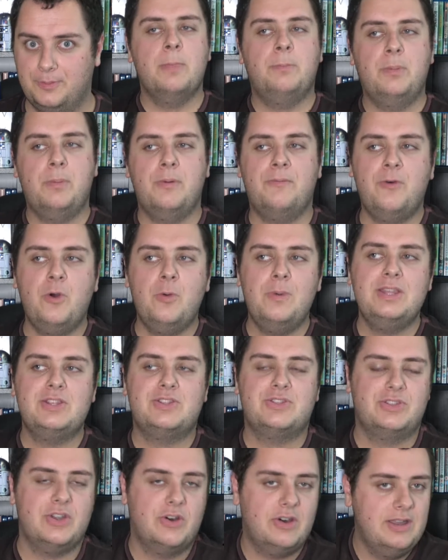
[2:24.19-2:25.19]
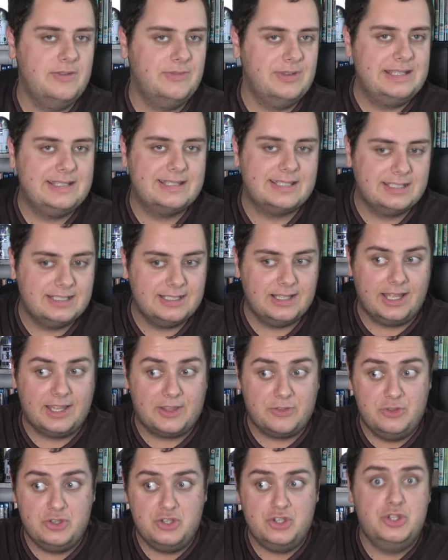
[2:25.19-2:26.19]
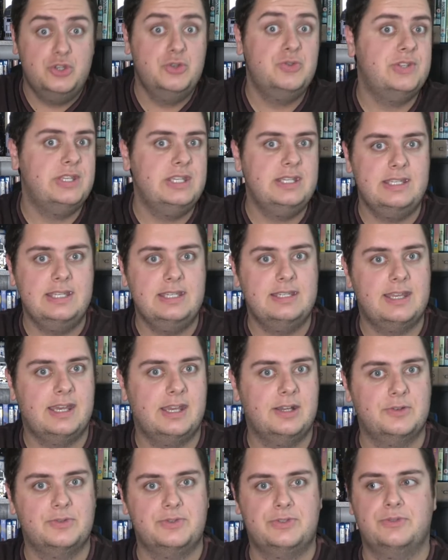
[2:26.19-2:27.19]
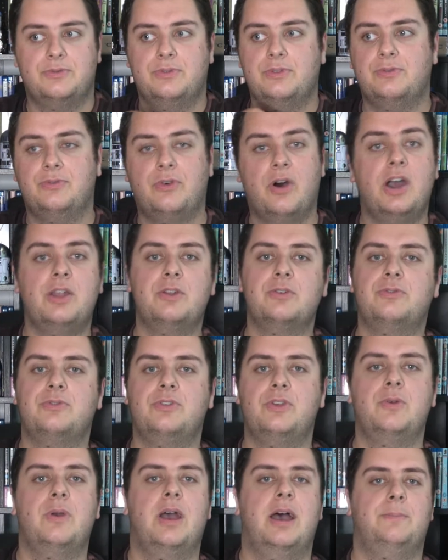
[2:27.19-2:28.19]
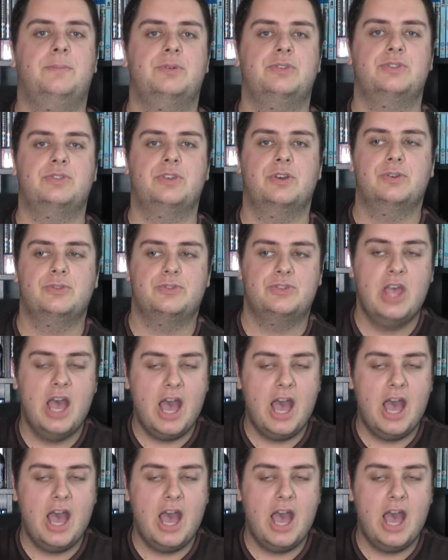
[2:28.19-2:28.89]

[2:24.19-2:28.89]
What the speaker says: But before we dive into the juicy details of the final few episodes,